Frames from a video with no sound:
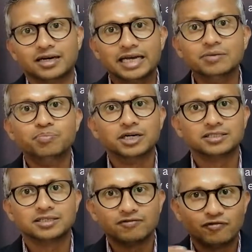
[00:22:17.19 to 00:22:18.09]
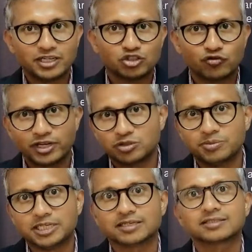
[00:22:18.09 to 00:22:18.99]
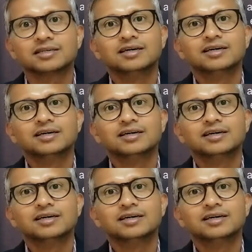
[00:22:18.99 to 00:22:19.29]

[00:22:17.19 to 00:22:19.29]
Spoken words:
in-person, face-to-face meetings.